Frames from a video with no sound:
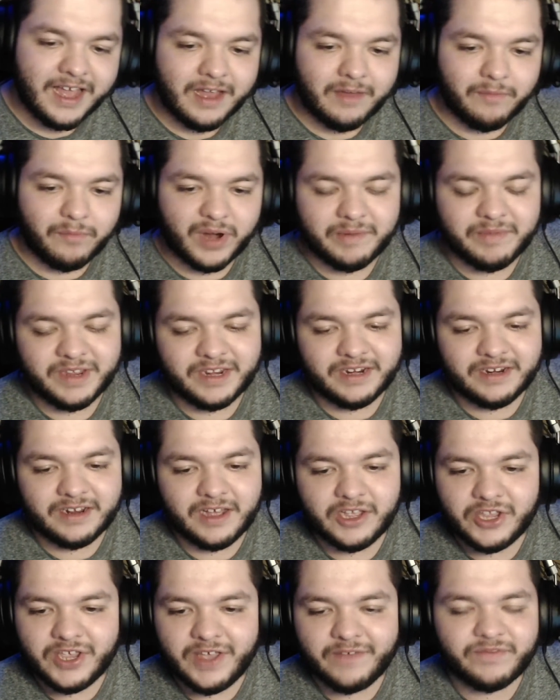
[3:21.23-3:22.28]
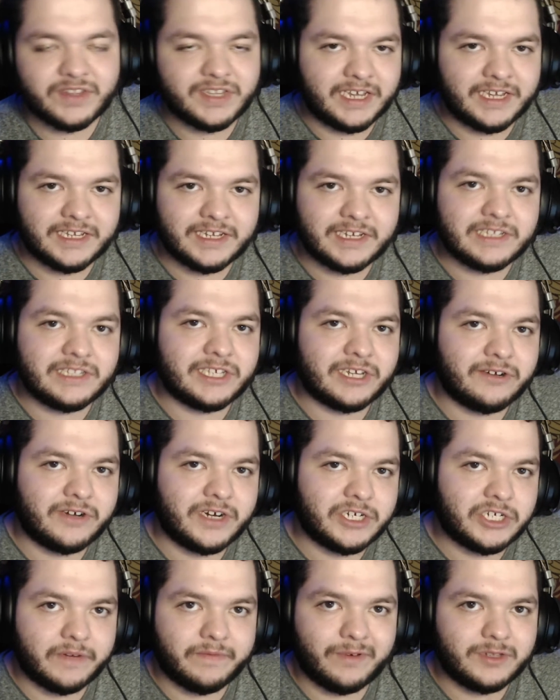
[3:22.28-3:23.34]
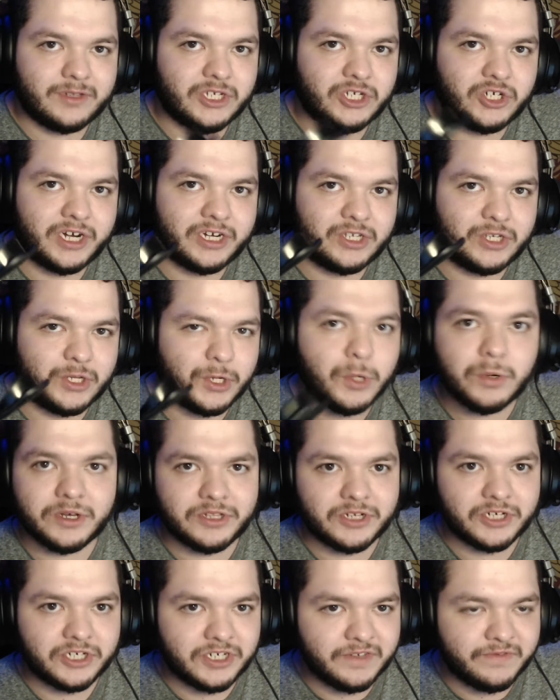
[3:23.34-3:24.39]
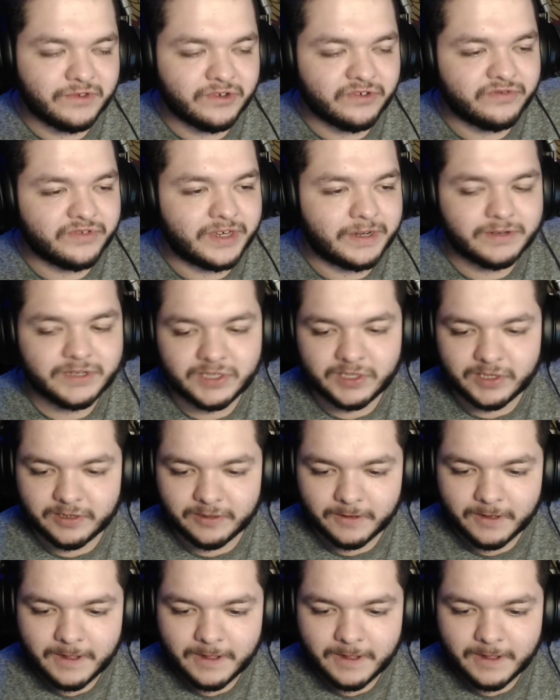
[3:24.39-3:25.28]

But I mean, you have to take in consideration I've only tried two other G Fuel flavors. So